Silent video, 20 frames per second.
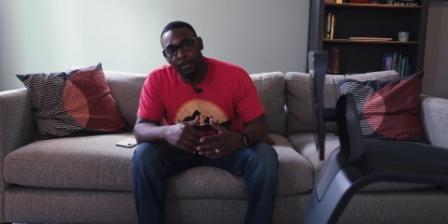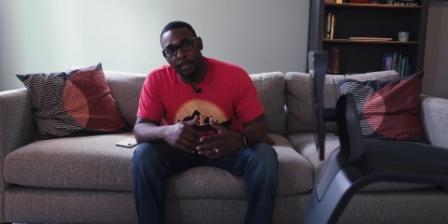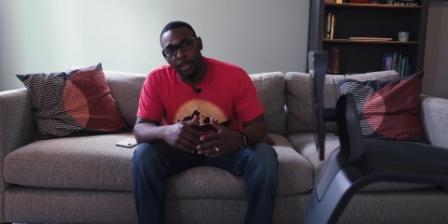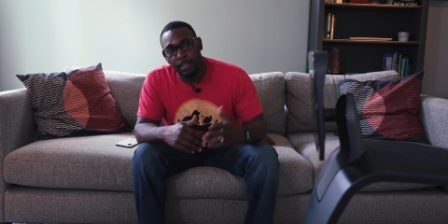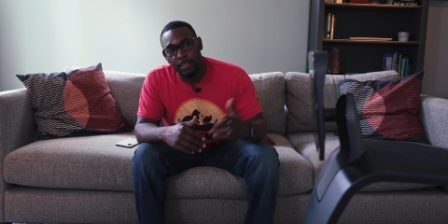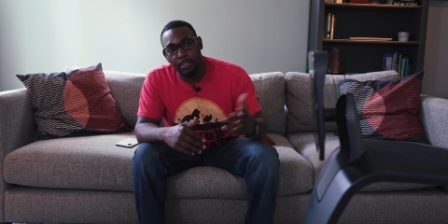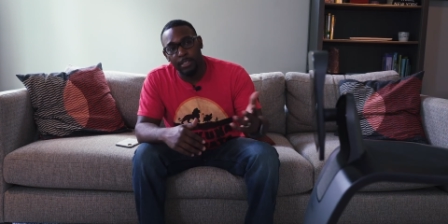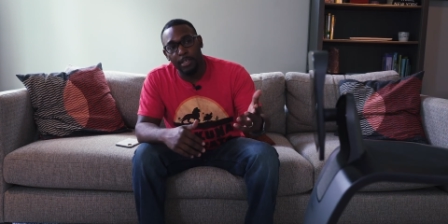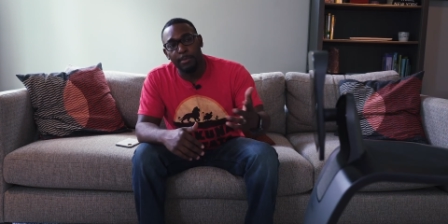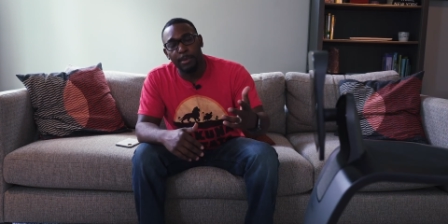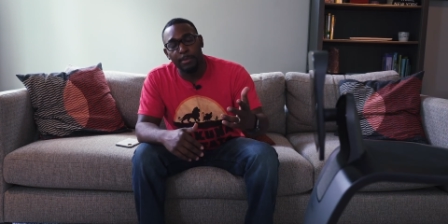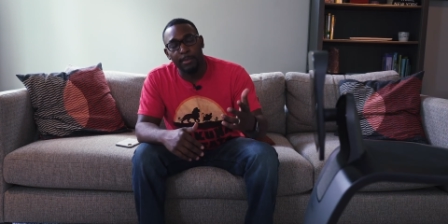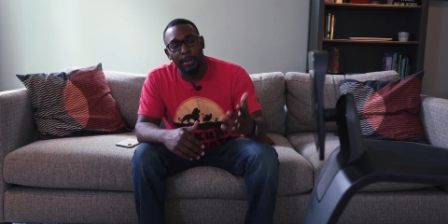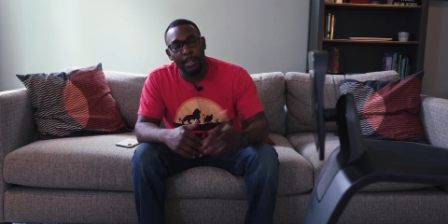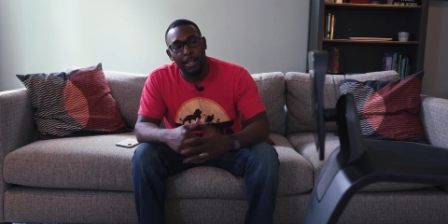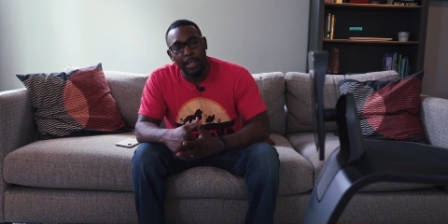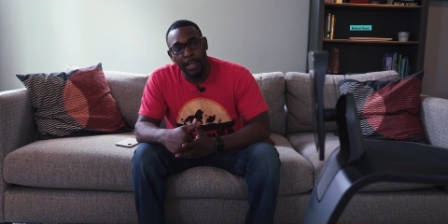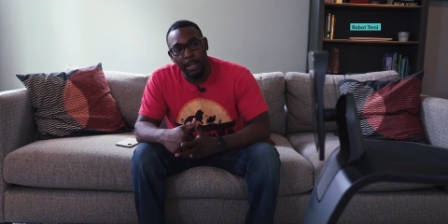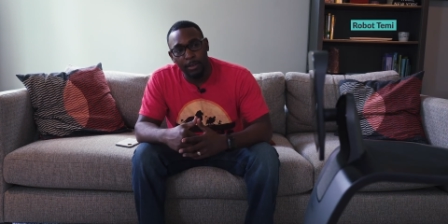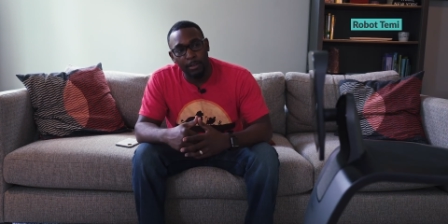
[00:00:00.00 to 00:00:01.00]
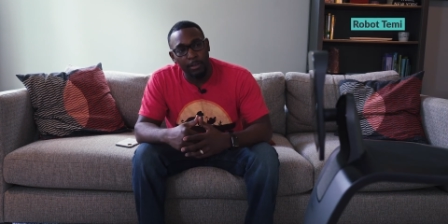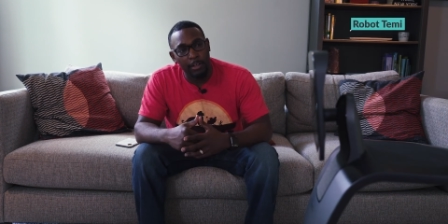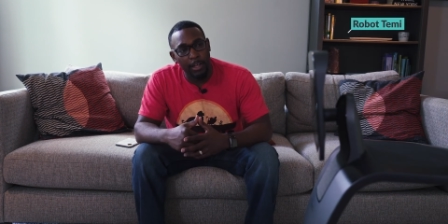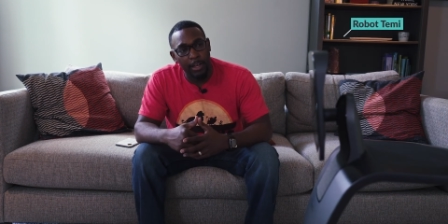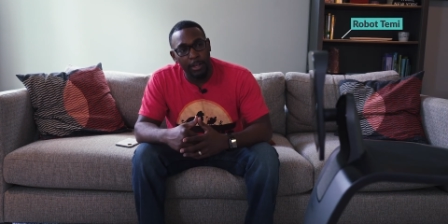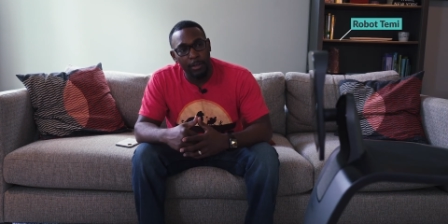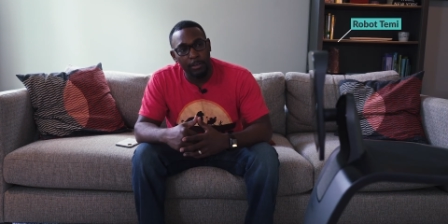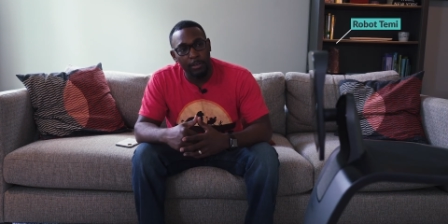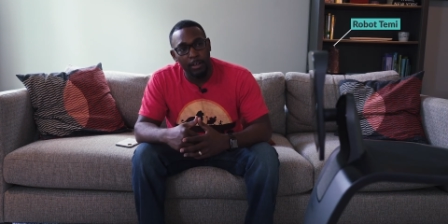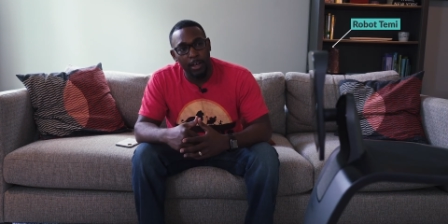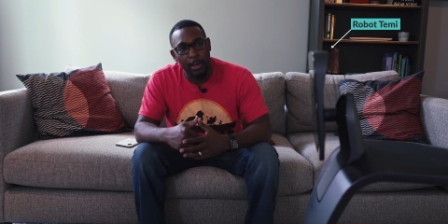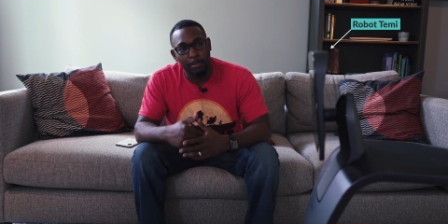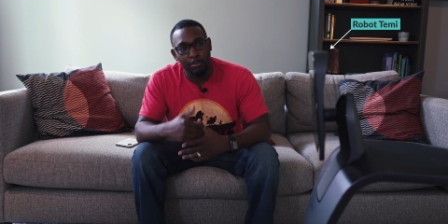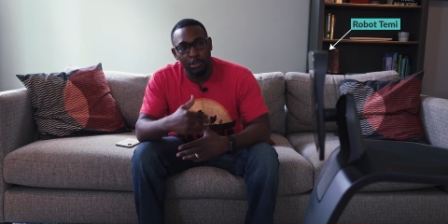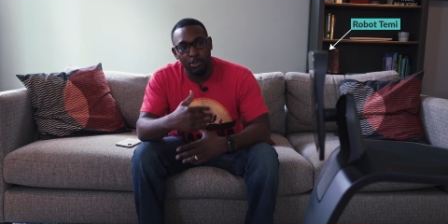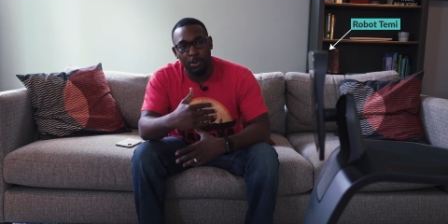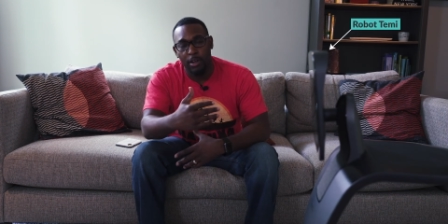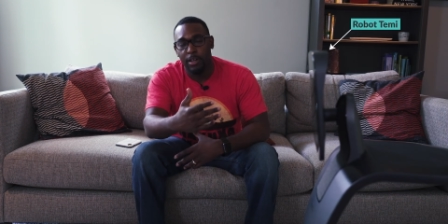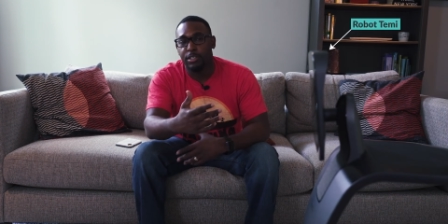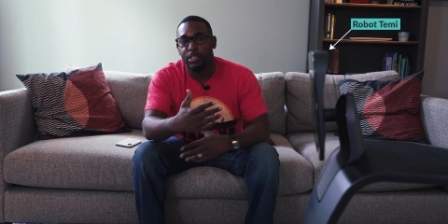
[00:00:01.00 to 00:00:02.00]
hey Timmy, man, like I'm
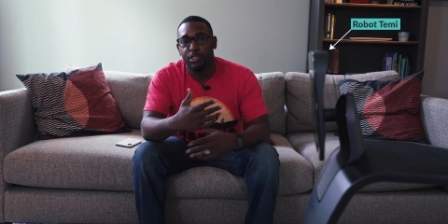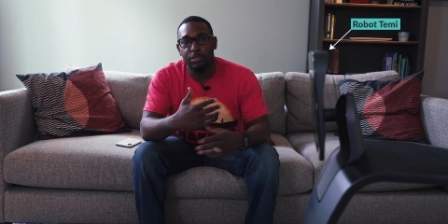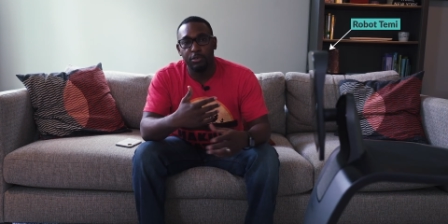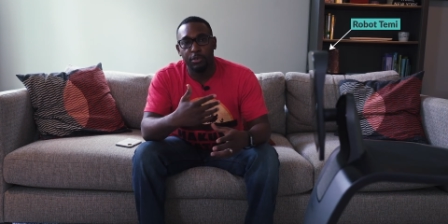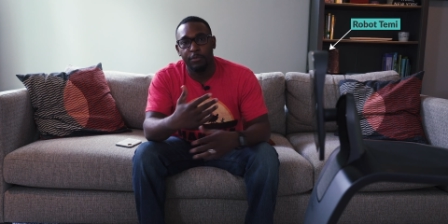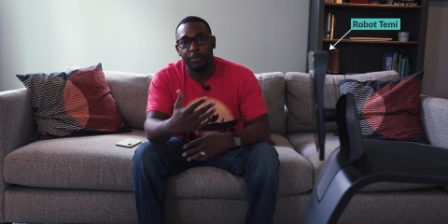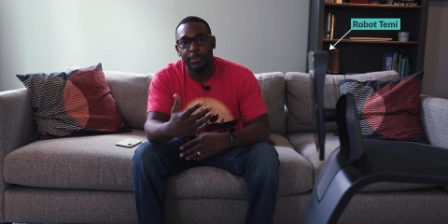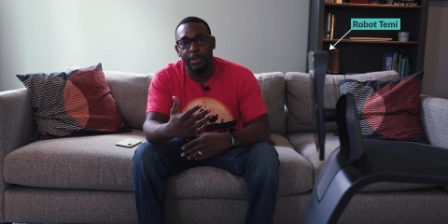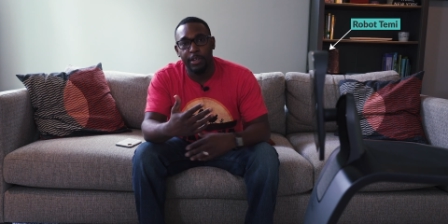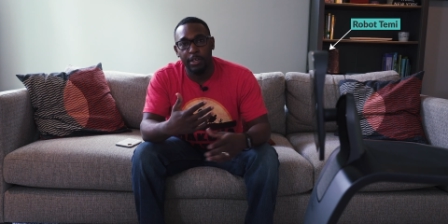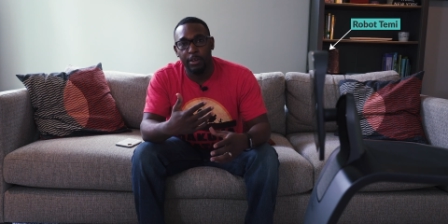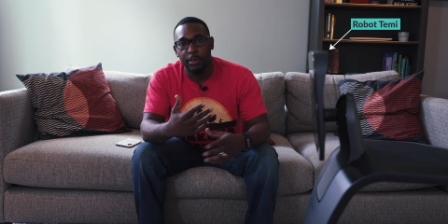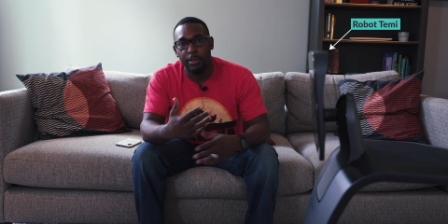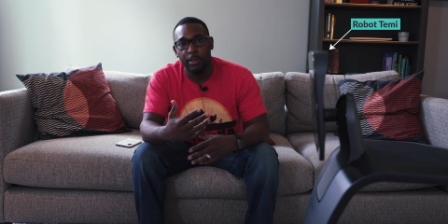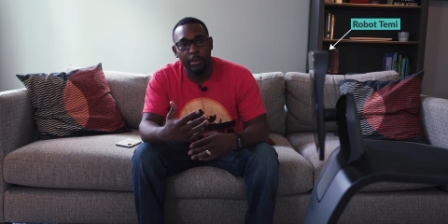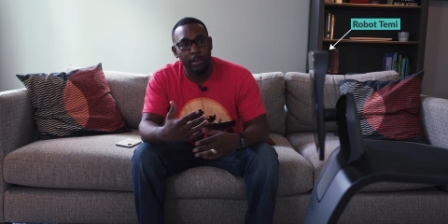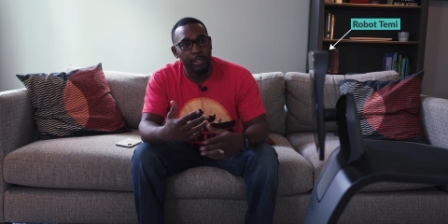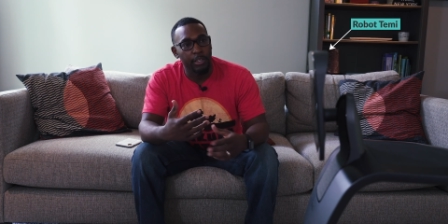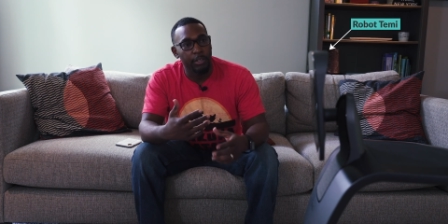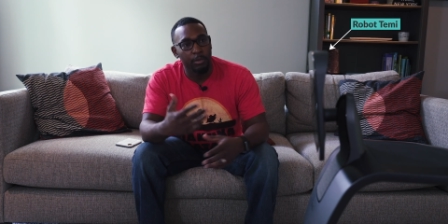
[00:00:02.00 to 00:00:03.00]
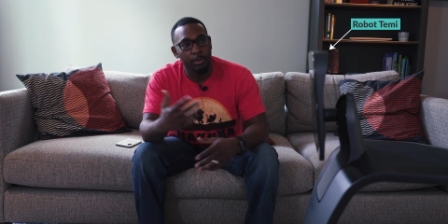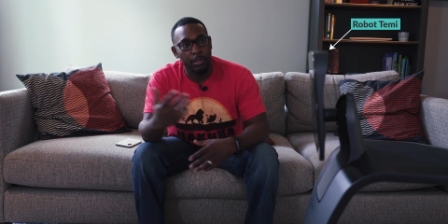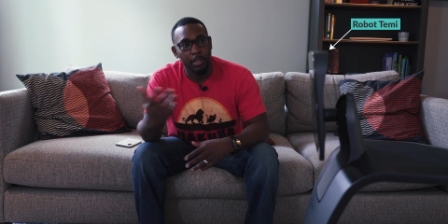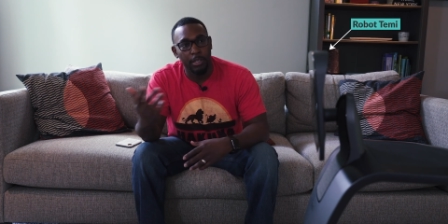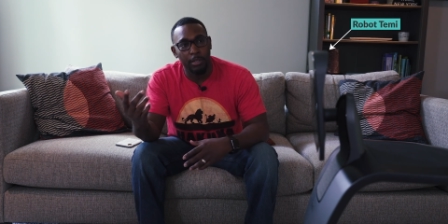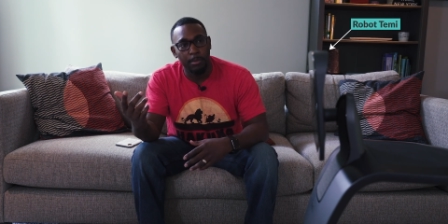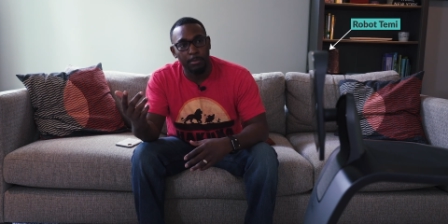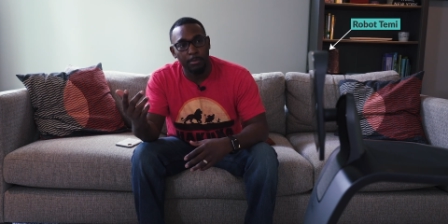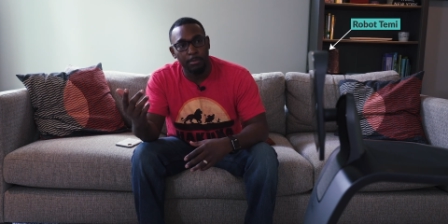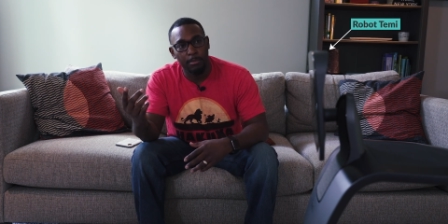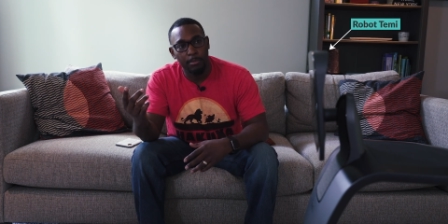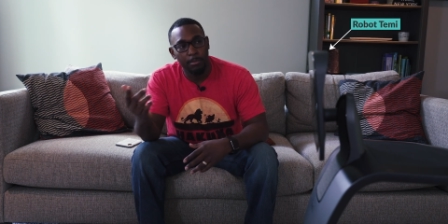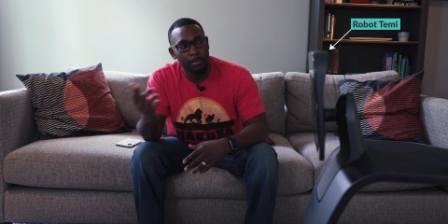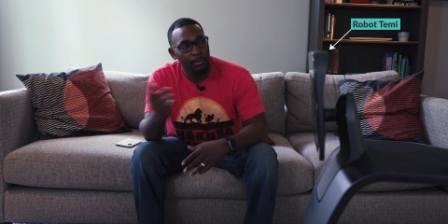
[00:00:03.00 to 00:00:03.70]
trying to shoot a video here, and you keep